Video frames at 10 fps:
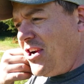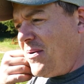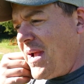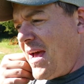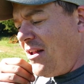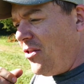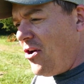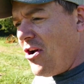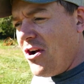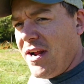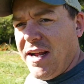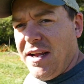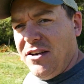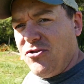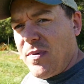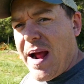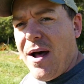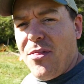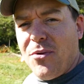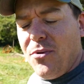year we had a long uh,
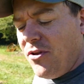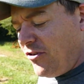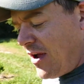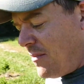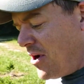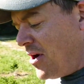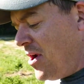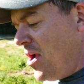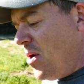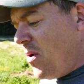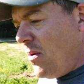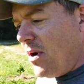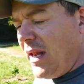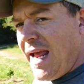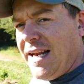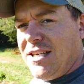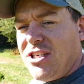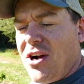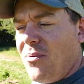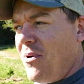drought through the summer. We were late to
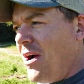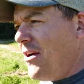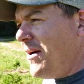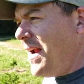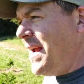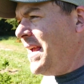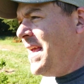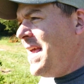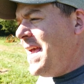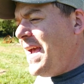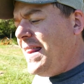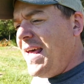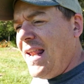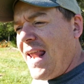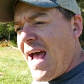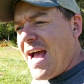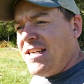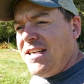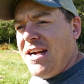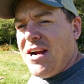start watering. And then
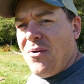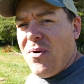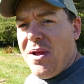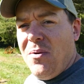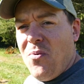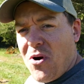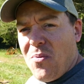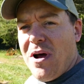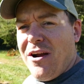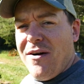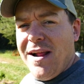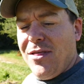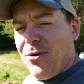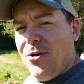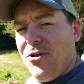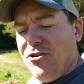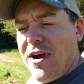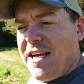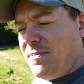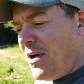last year we were watering through the
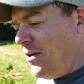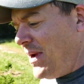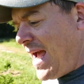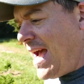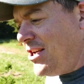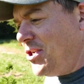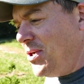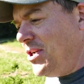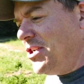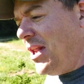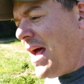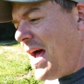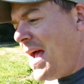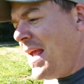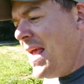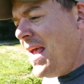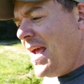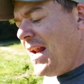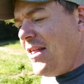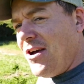dry spell that we had in June and July.
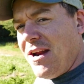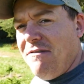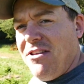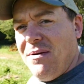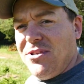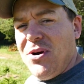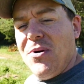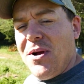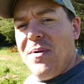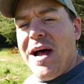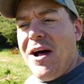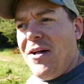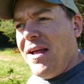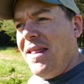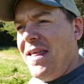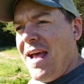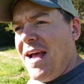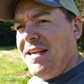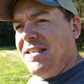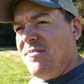And I thought everything was going well. And
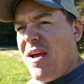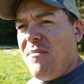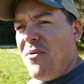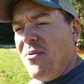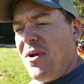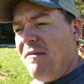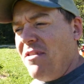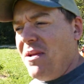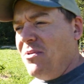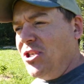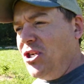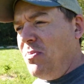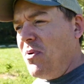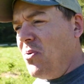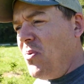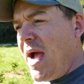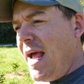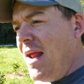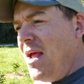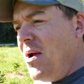then September, everything was super
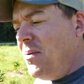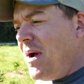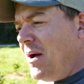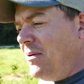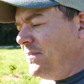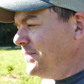wet. Well,